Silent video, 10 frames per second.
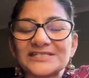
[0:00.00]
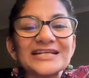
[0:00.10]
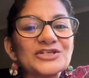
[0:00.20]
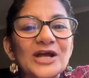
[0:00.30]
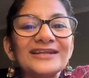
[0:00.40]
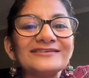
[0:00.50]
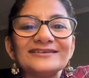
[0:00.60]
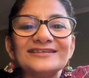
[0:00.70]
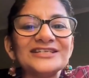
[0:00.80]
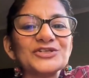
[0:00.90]
such
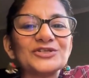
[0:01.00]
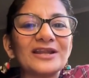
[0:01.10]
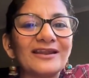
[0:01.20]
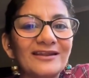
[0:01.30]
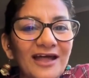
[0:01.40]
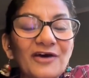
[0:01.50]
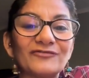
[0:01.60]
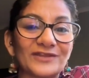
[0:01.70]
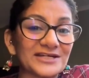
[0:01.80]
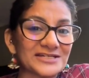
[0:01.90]
unconditional
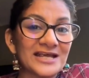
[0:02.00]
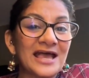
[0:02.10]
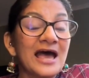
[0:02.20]
love that